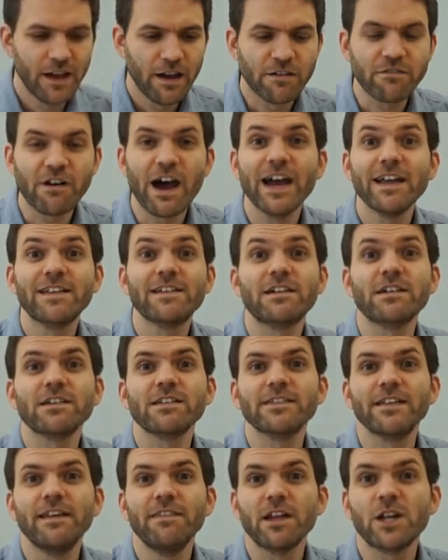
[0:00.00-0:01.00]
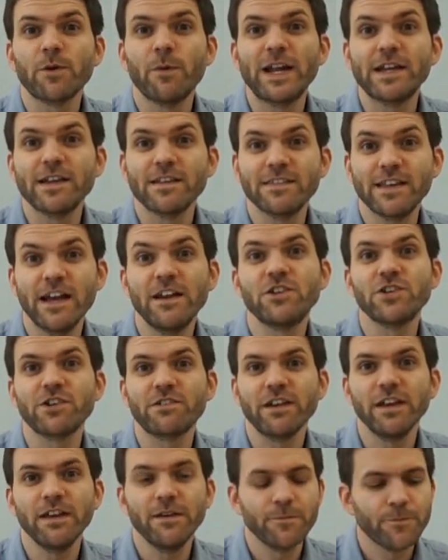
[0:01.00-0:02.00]
writers in the 20th
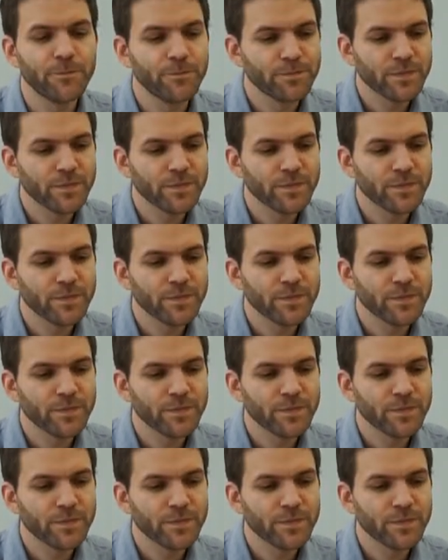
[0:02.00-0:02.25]
century.